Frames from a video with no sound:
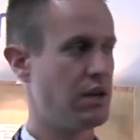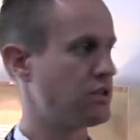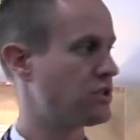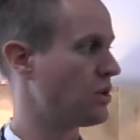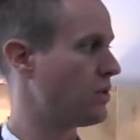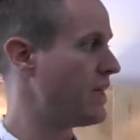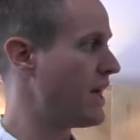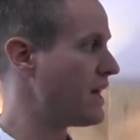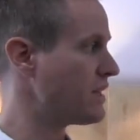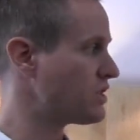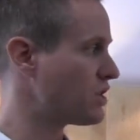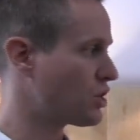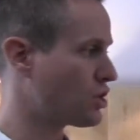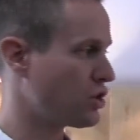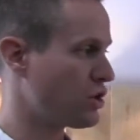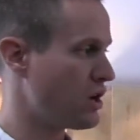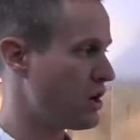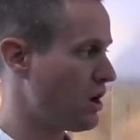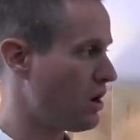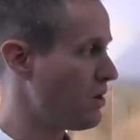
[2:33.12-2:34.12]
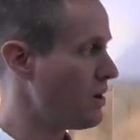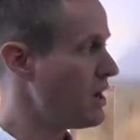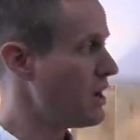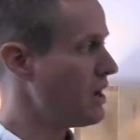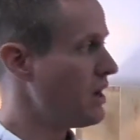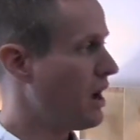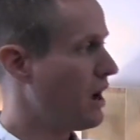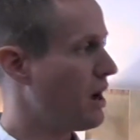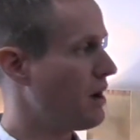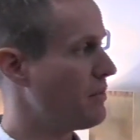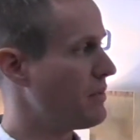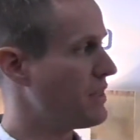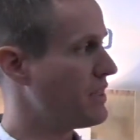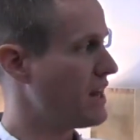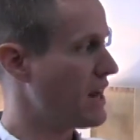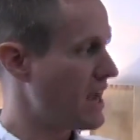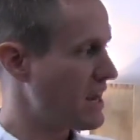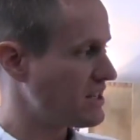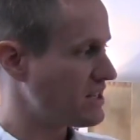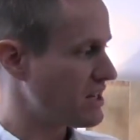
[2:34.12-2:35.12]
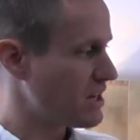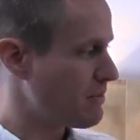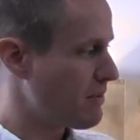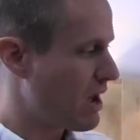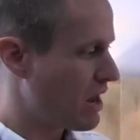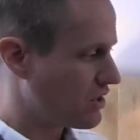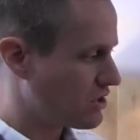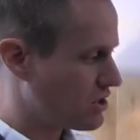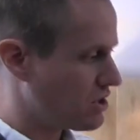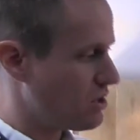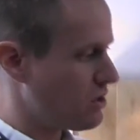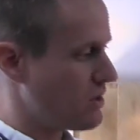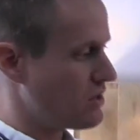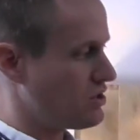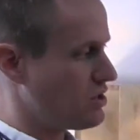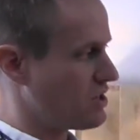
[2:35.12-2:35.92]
So that's the Trio. The nice thing about it too,